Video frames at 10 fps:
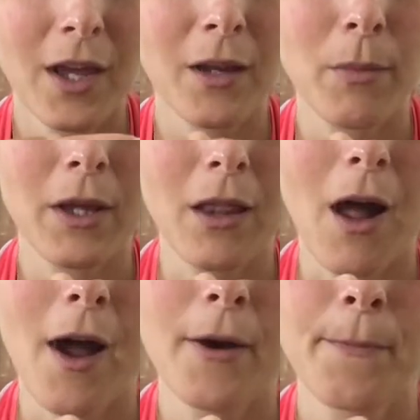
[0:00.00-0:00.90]
that can be a
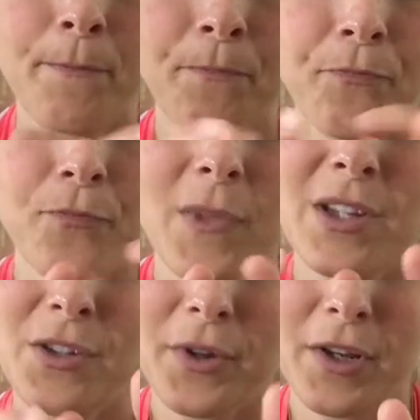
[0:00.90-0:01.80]
lot.
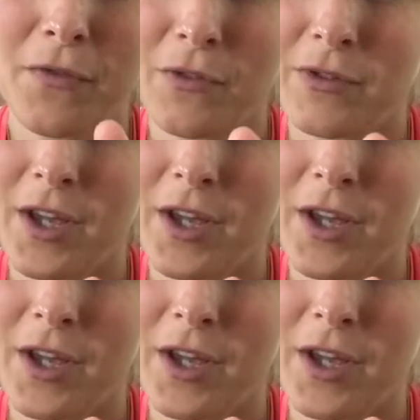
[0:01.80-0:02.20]
So get a food